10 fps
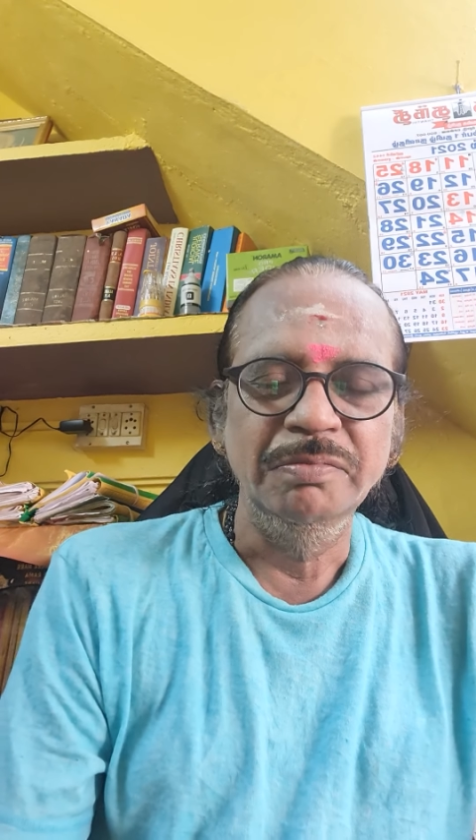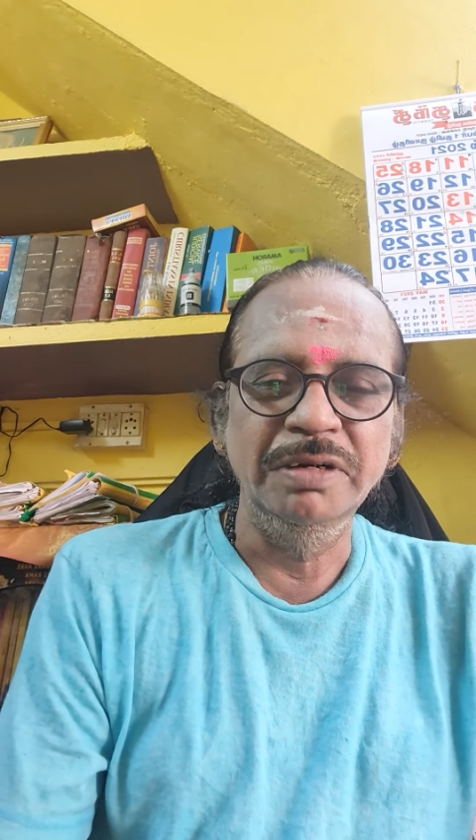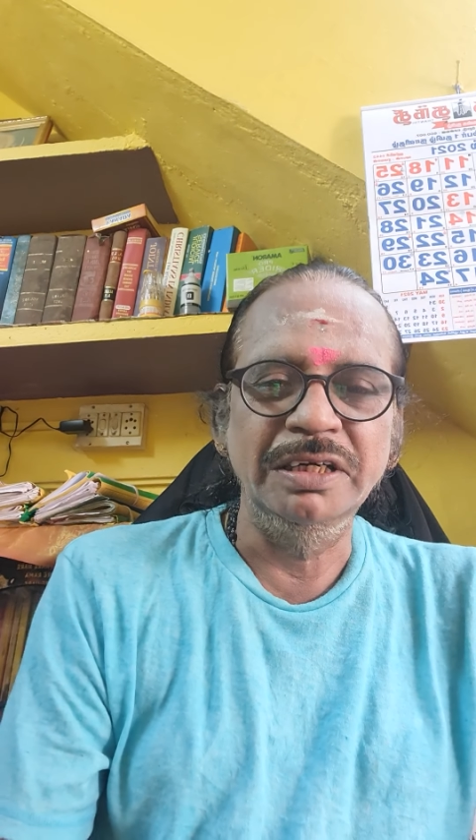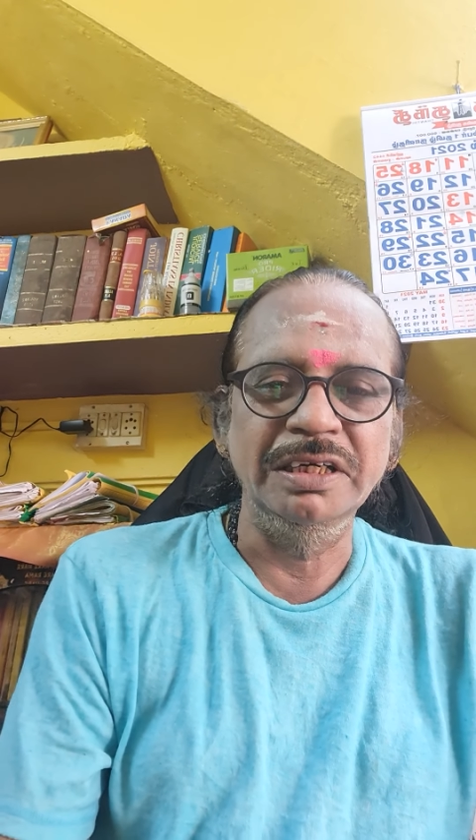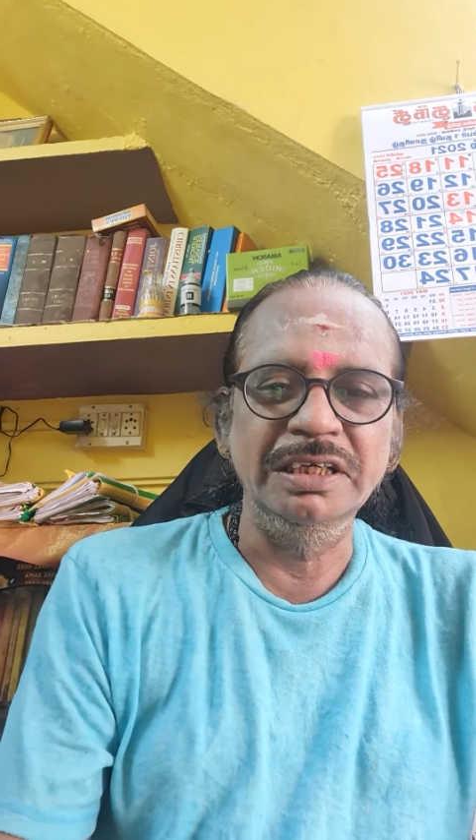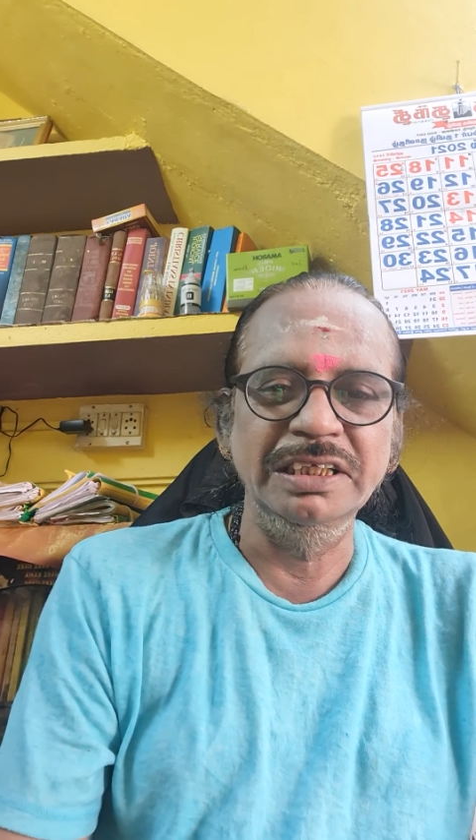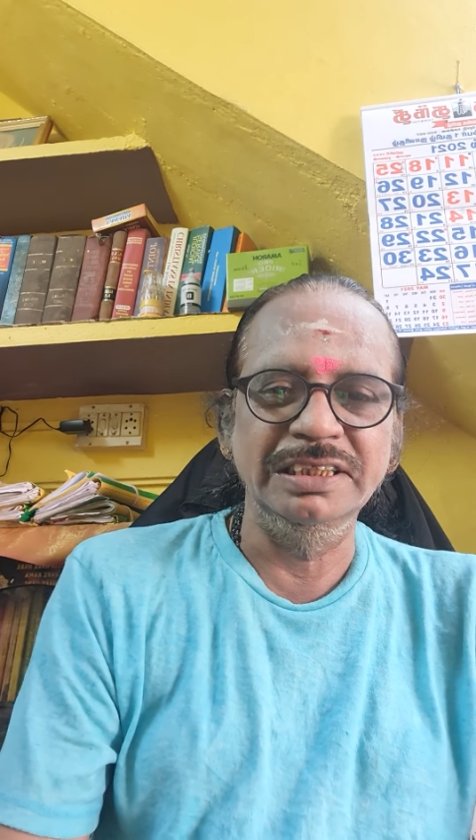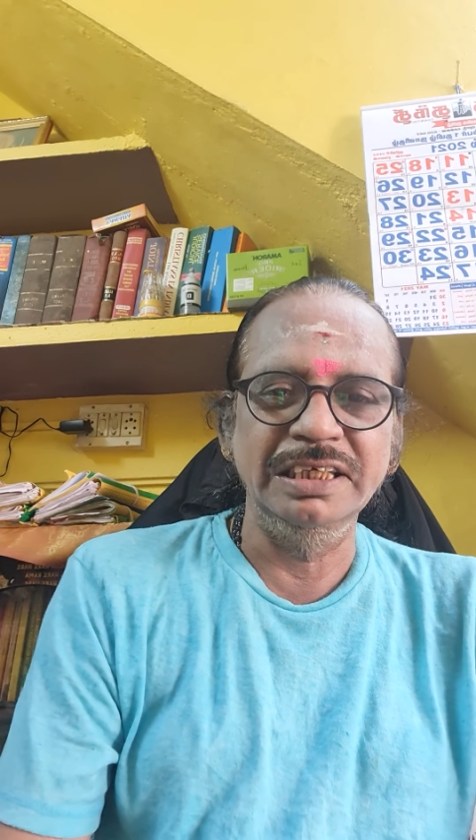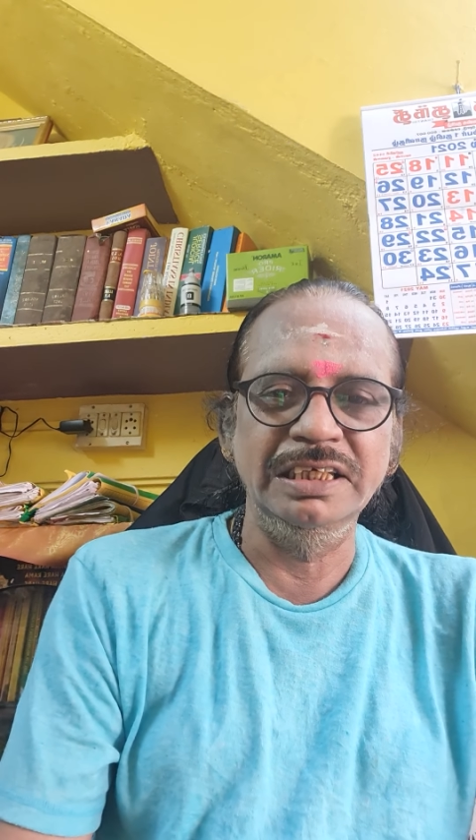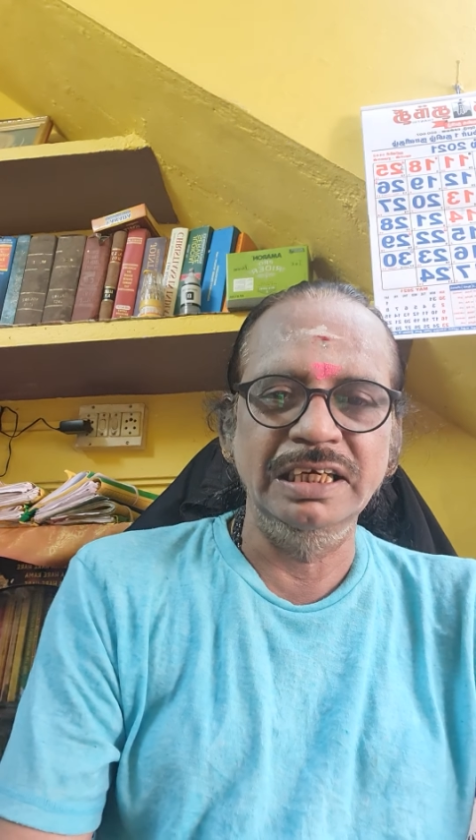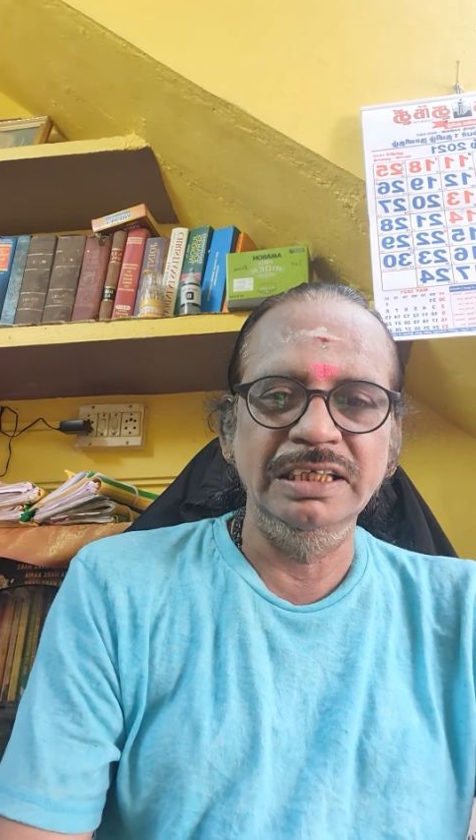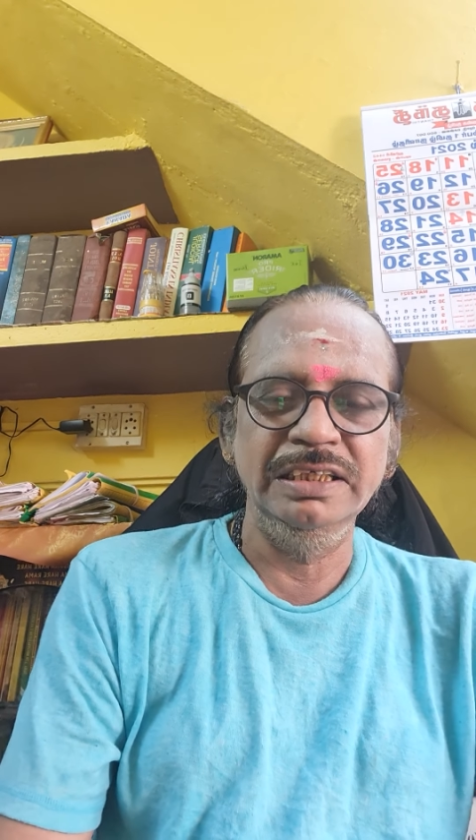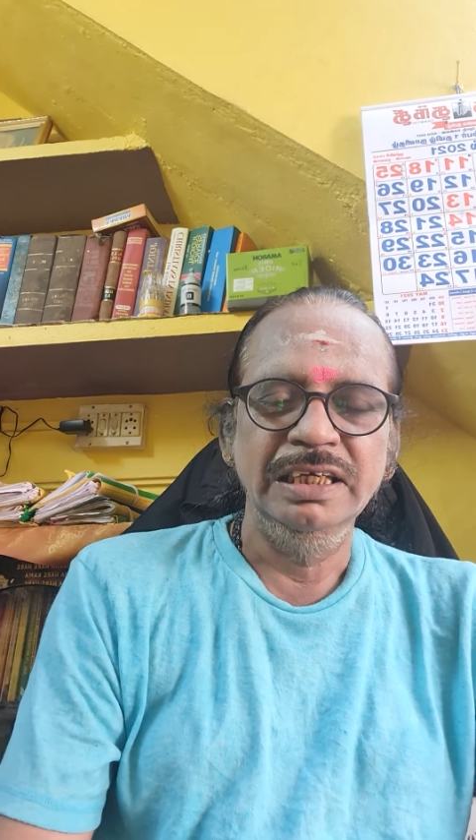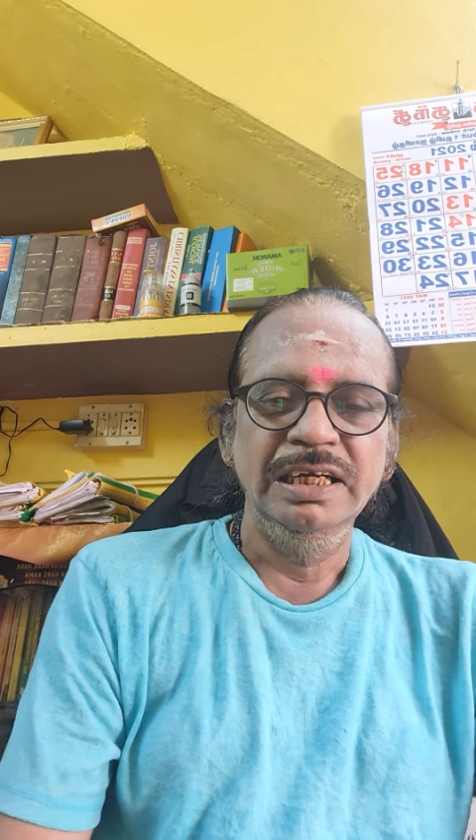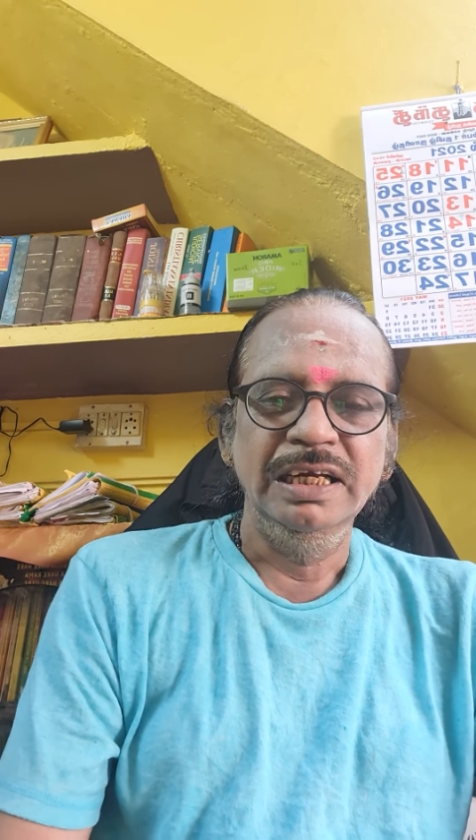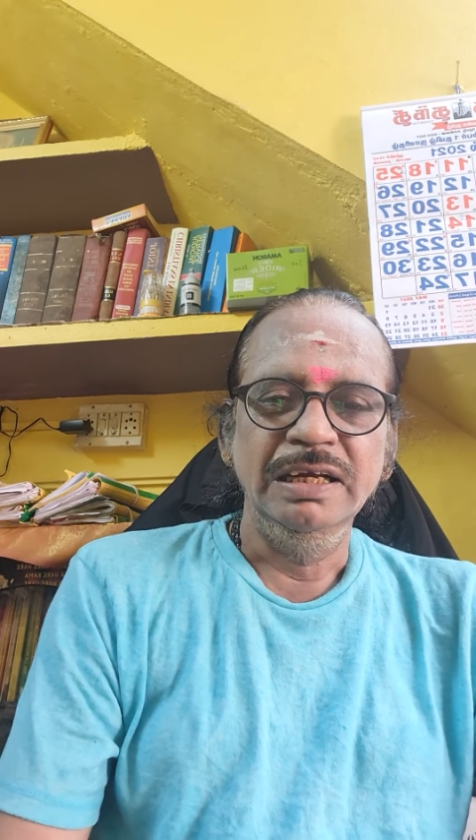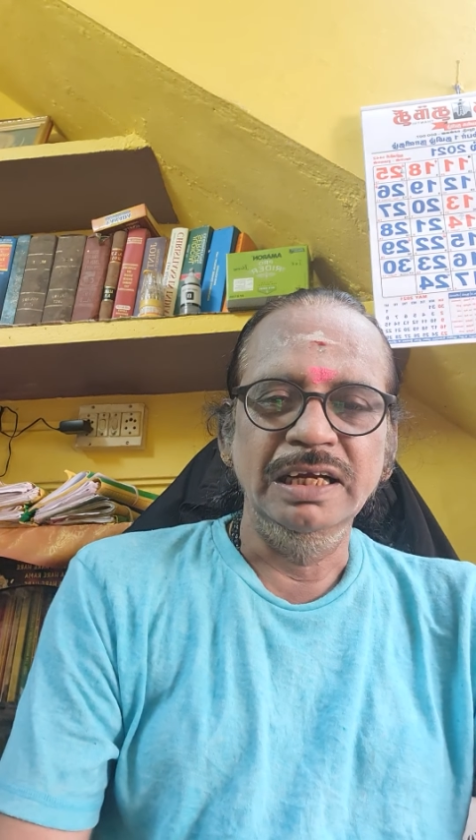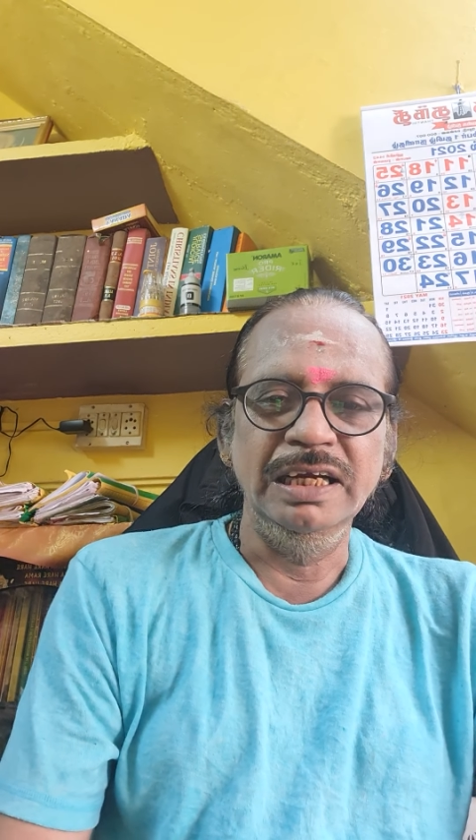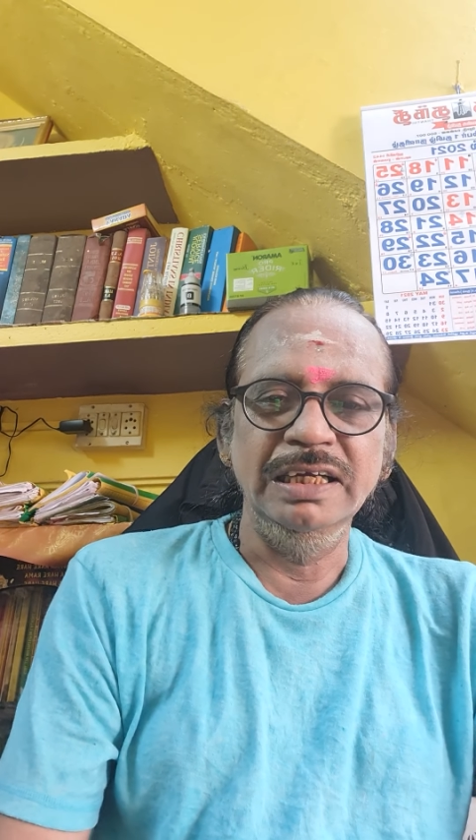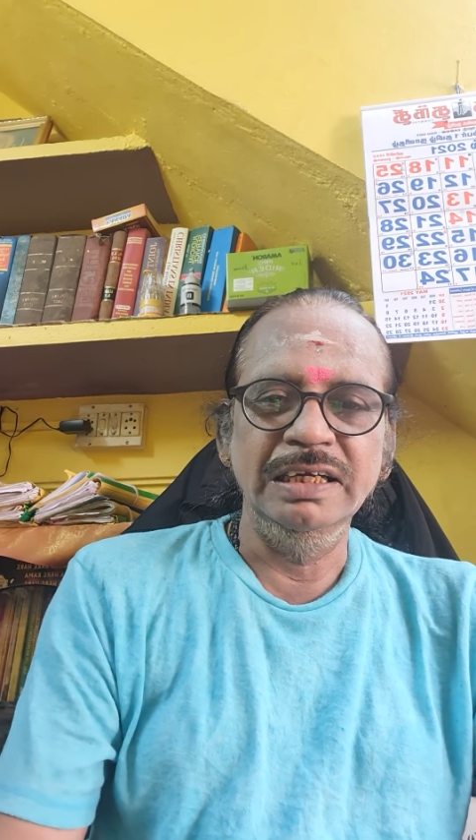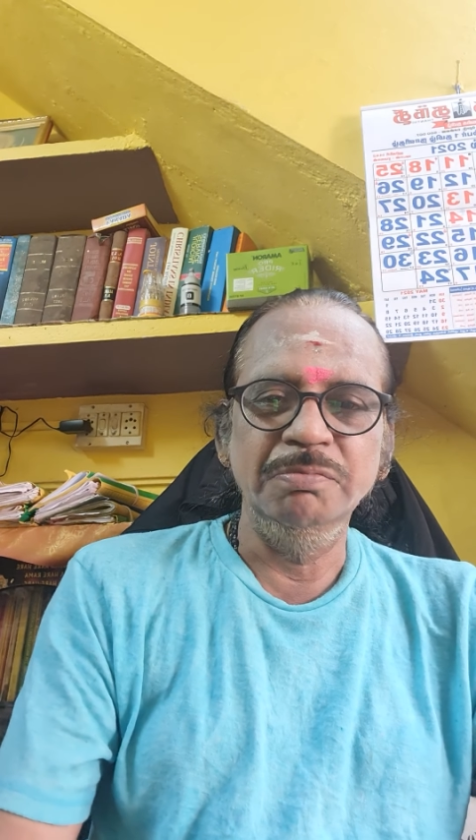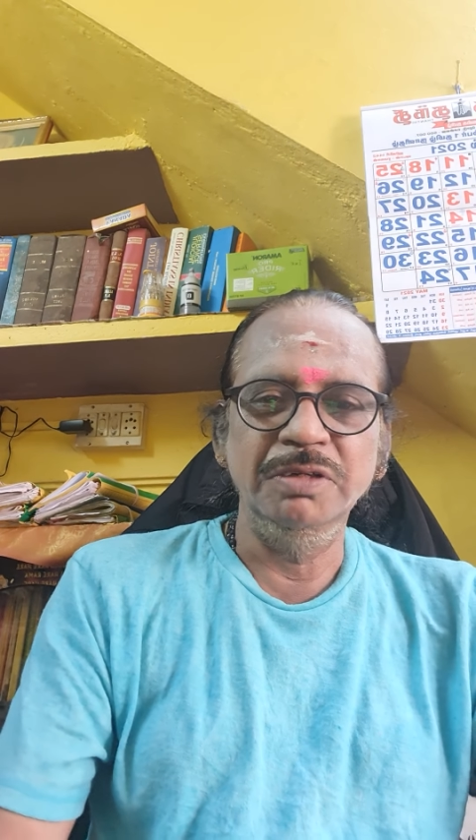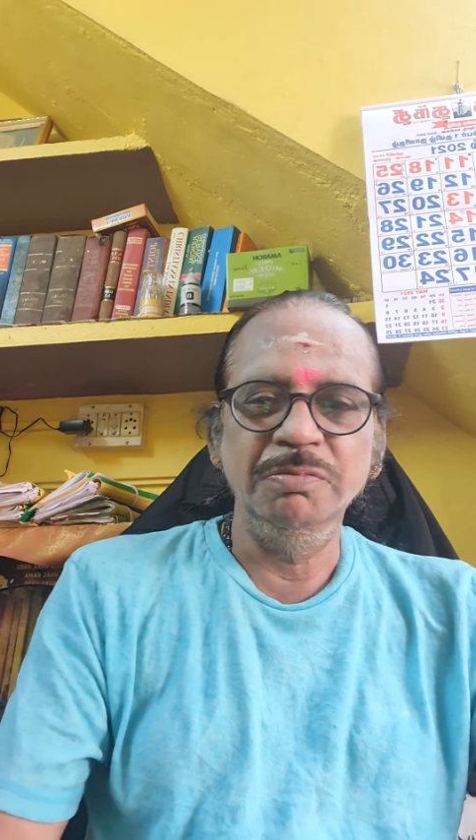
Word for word: But recently, uh,